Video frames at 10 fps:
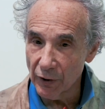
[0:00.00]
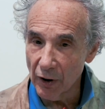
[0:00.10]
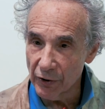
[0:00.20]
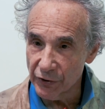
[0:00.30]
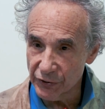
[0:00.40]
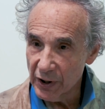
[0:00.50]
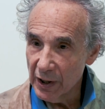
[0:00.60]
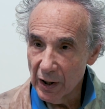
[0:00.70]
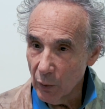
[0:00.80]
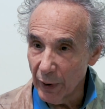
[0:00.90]
artists,
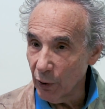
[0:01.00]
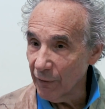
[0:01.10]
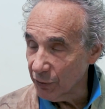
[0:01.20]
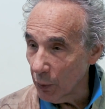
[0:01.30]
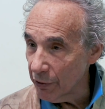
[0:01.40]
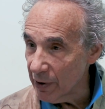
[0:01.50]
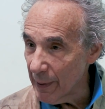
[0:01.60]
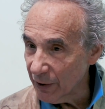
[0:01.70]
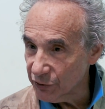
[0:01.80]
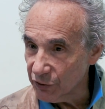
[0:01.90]
we don't have to worry
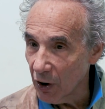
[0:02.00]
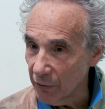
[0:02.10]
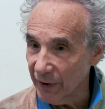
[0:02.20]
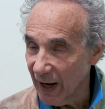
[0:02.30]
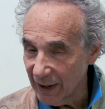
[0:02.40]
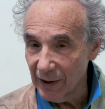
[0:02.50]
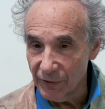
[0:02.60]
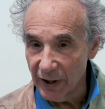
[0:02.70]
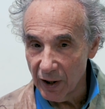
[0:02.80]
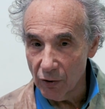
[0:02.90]
about starving. I lived
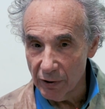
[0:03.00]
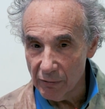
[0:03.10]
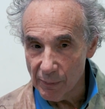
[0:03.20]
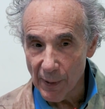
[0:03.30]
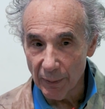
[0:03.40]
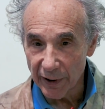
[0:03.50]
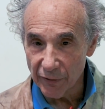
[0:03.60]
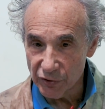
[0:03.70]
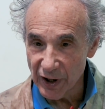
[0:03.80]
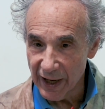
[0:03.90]
a year in the Republic
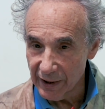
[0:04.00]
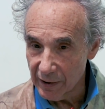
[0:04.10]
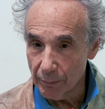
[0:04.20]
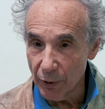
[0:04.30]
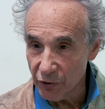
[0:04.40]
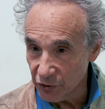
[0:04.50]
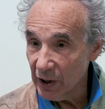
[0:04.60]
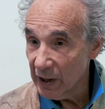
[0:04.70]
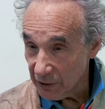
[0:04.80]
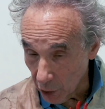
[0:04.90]
of Chad in the bush.
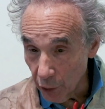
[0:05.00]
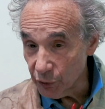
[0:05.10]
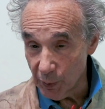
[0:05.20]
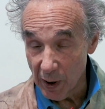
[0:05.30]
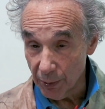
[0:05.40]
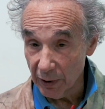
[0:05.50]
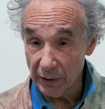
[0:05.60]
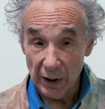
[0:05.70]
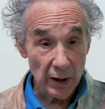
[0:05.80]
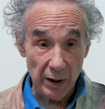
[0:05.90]
Those people,
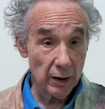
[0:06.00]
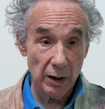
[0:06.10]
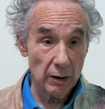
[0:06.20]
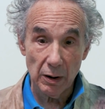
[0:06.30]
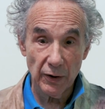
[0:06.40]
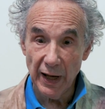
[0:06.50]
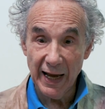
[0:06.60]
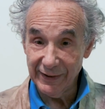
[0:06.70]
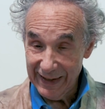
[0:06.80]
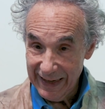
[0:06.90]
they
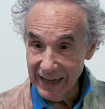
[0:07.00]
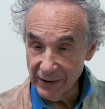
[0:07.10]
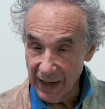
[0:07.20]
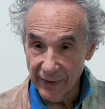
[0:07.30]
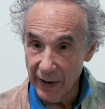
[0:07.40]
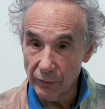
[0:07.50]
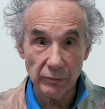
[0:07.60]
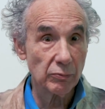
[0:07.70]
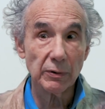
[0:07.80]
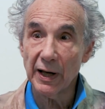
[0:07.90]
had to eat and they
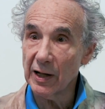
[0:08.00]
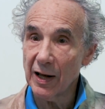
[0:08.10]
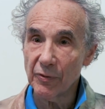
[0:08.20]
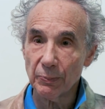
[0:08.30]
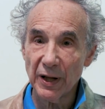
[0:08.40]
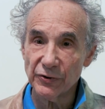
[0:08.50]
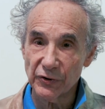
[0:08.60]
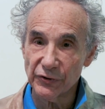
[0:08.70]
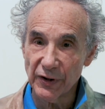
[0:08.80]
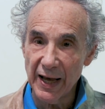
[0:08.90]
had to have a place to
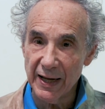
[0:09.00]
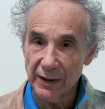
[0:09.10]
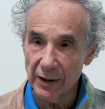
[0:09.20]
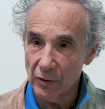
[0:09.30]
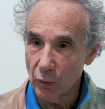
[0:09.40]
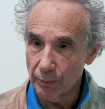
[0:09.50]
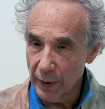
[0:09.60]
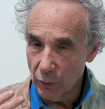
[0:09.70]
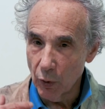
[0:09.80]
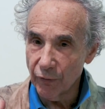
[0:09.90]
stay. You know,
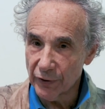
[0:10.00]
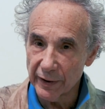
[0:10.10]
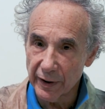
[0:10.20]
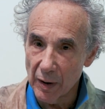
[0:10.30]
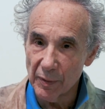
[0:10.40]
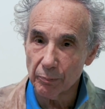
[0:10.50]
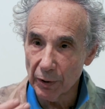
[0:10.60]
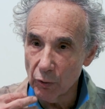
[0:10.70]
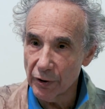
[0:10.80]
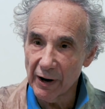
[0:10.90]
the wolf can come and
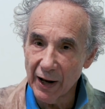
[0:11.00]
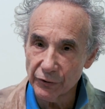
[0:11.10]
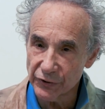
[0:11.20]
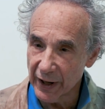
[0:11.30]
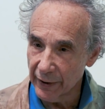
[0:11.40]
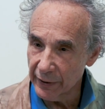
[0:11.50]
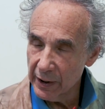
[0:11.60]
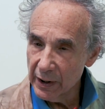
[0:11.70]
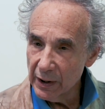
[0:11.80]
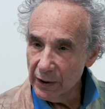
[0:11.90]
blow their house down.
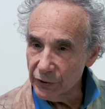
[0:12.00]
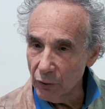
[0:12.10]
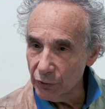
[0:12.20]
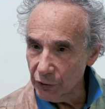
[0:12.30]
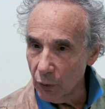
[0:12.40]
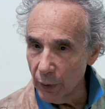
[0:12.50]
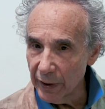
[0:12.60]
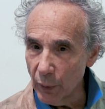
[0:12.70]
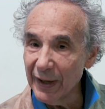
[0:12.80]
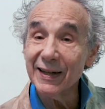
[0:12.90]
So
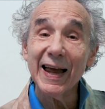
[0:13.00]
we can